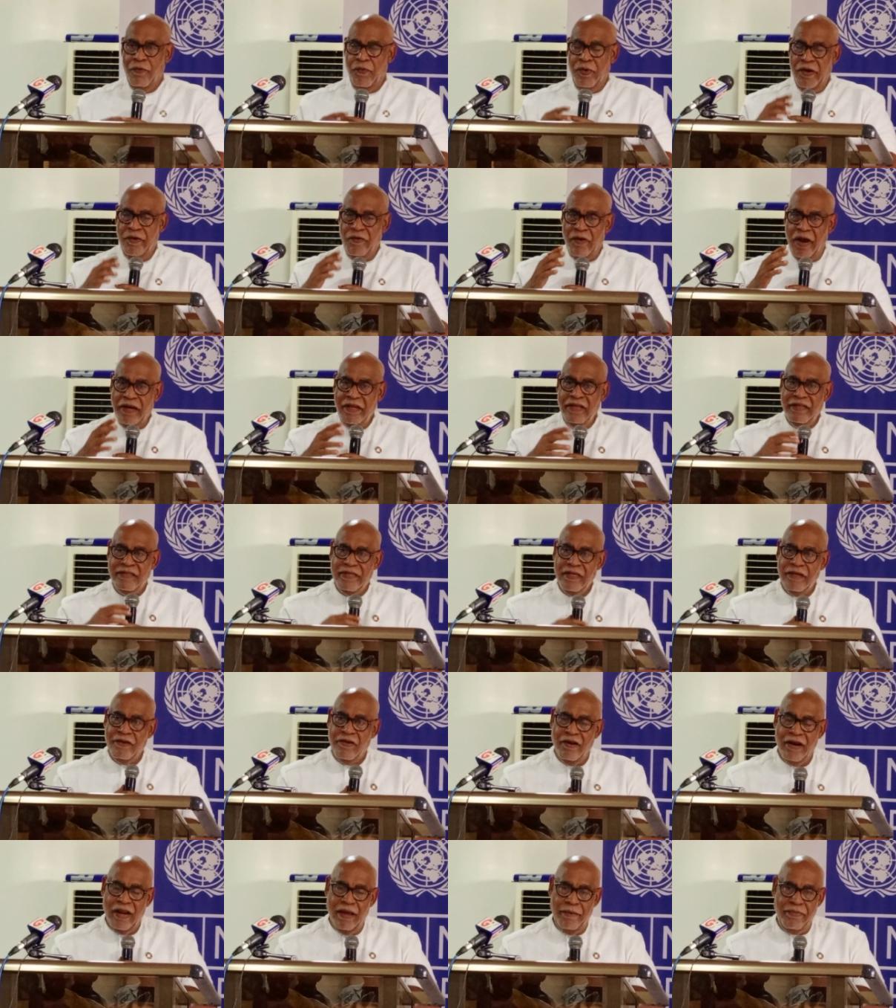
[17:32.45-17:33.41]
We run it
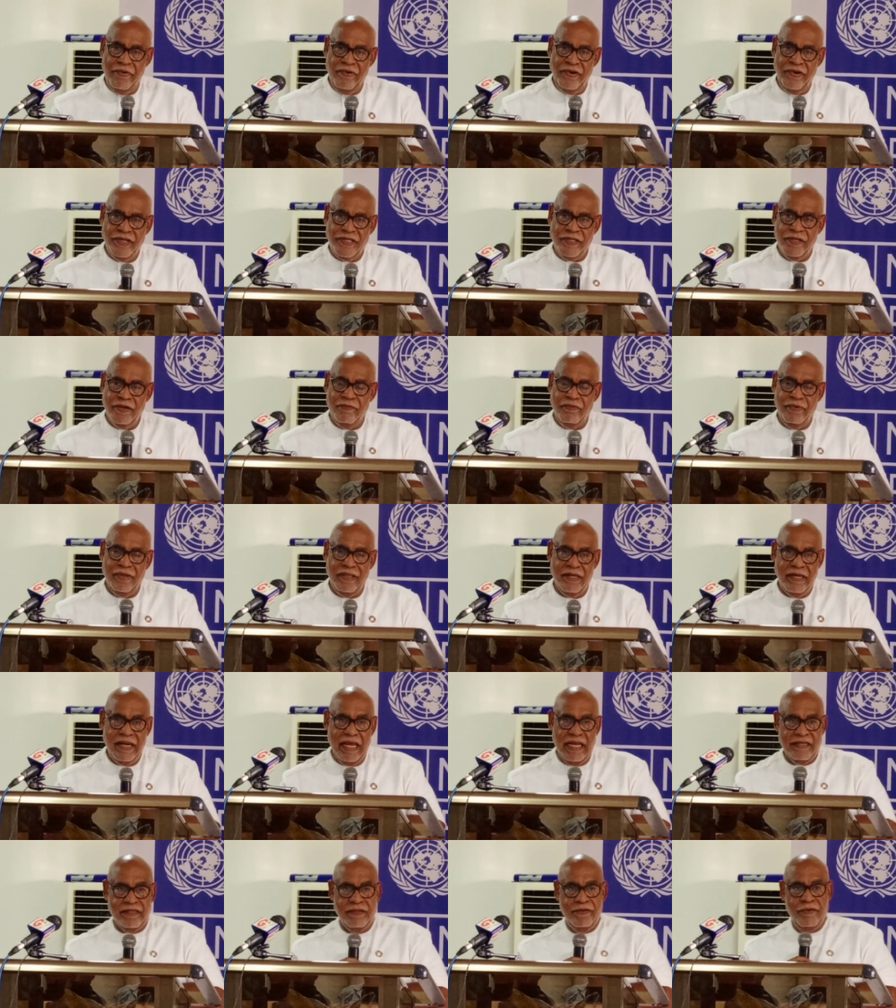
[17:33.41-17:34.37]
in collaboration with the
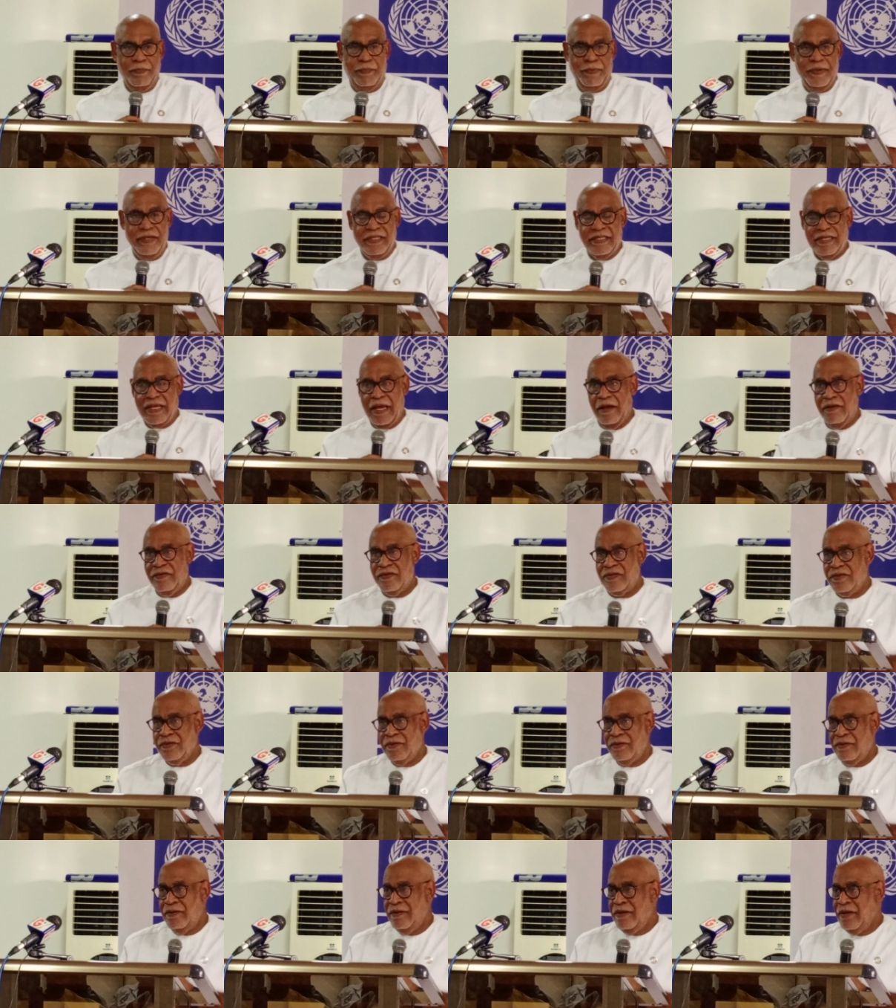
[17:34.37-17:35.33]
National Peace
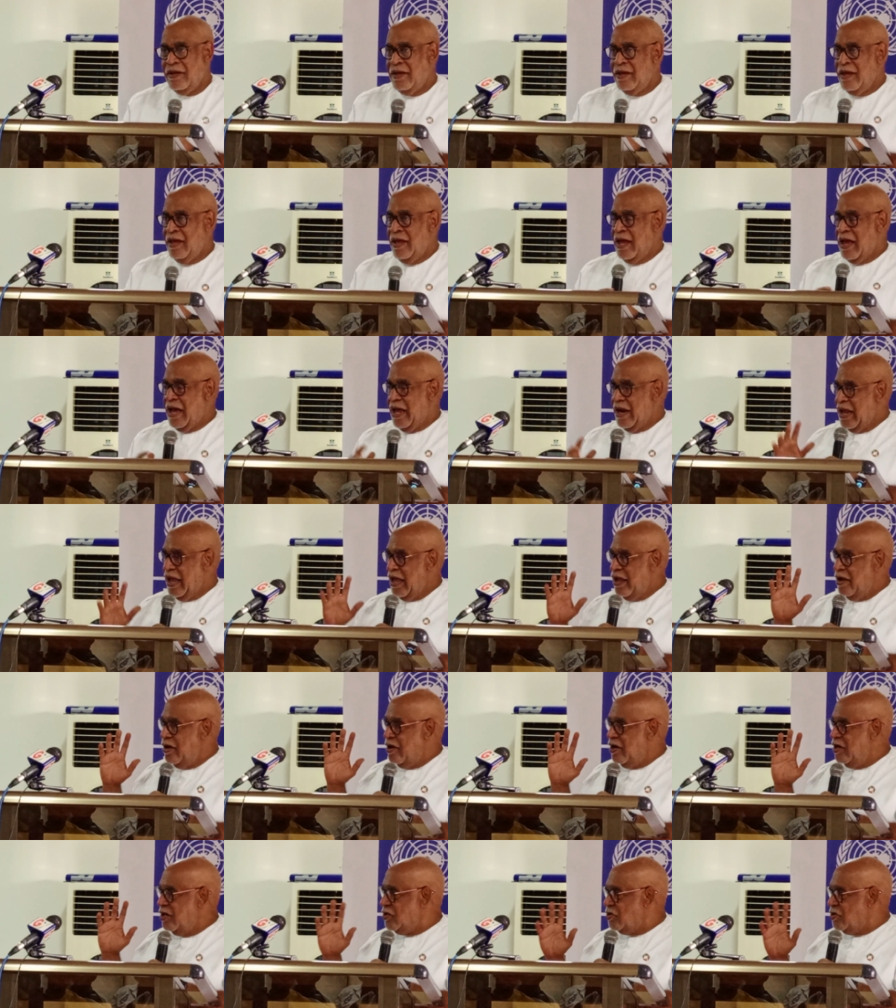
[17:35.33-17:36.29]
Council, and I
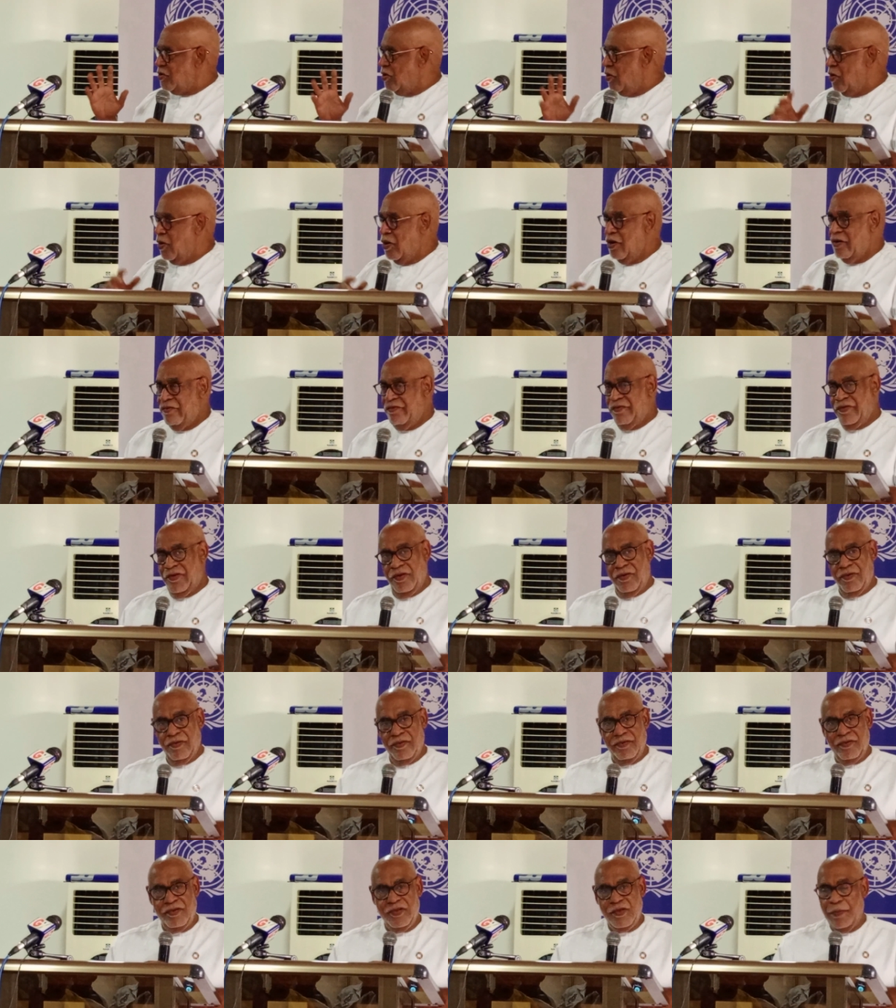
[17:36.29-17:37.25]
urge all of
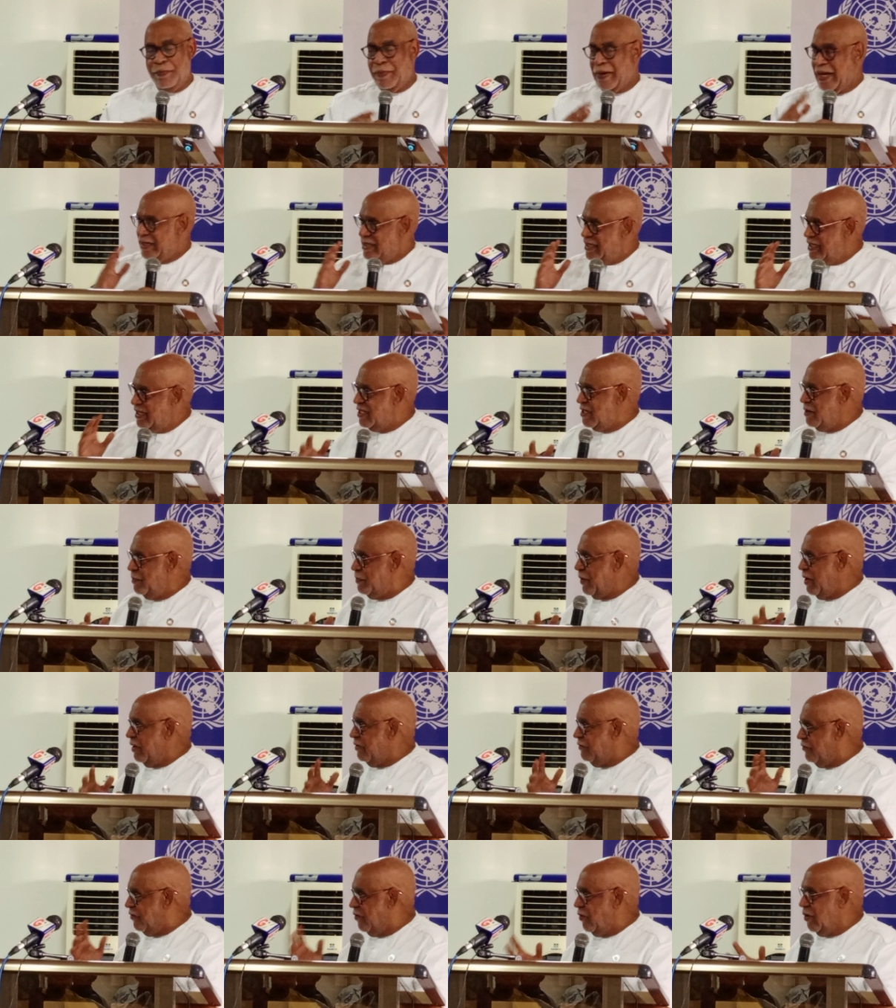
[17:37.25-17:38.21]
you to
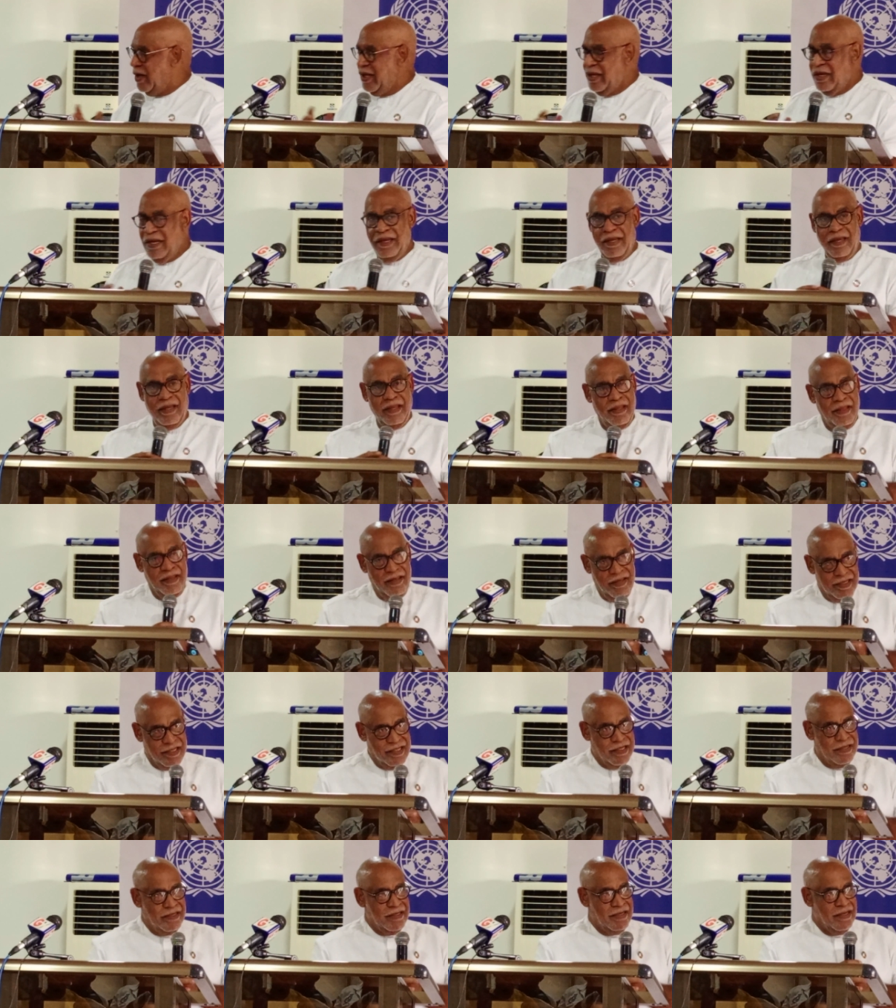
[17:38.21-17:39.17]
participate fully in
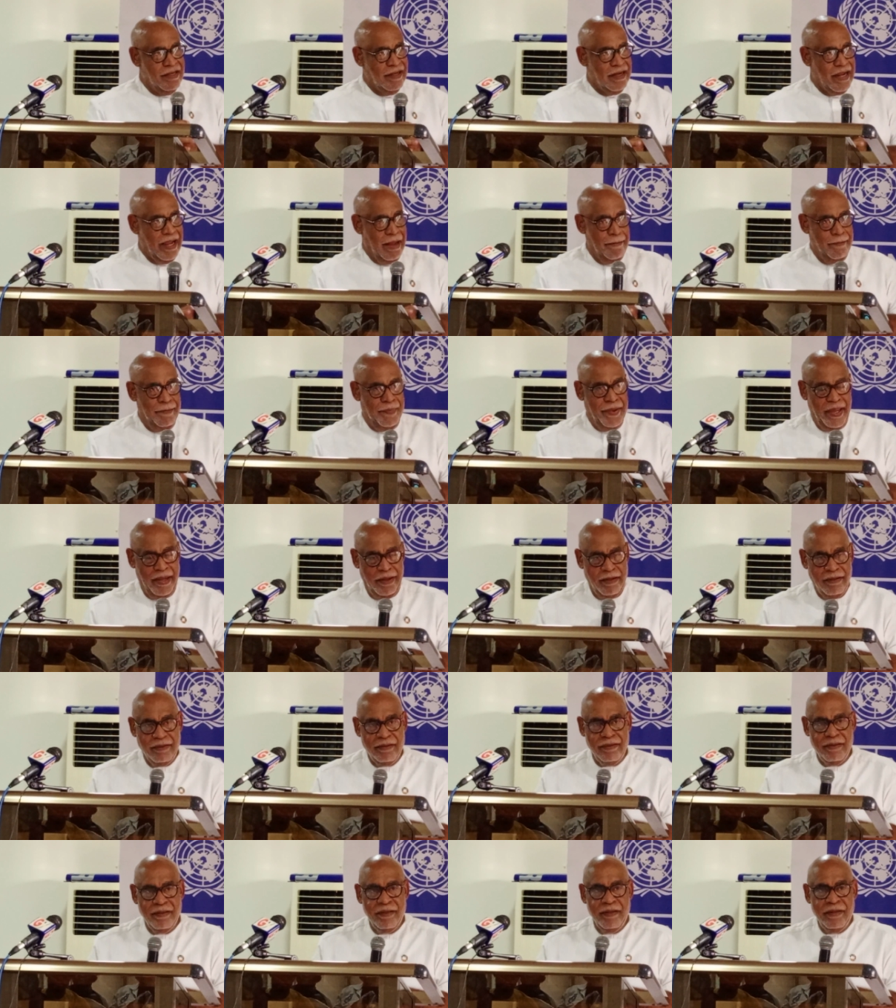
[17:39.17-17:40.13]
this
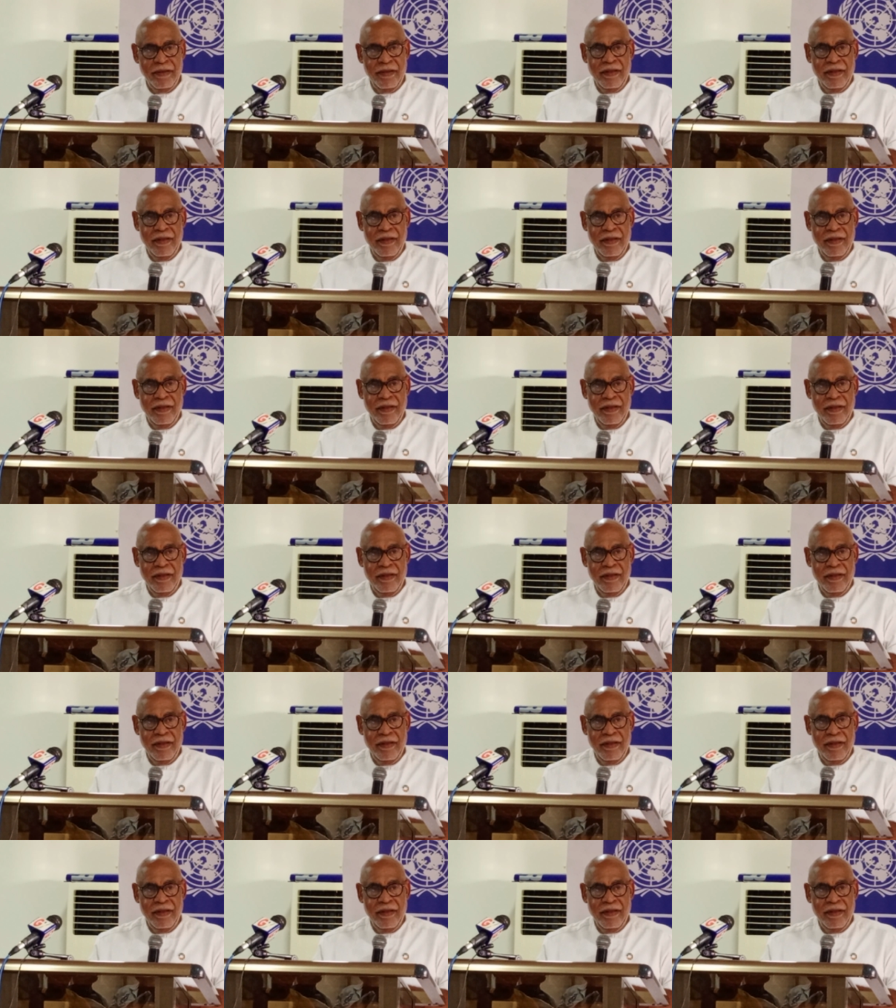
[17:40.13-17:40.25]
campaign.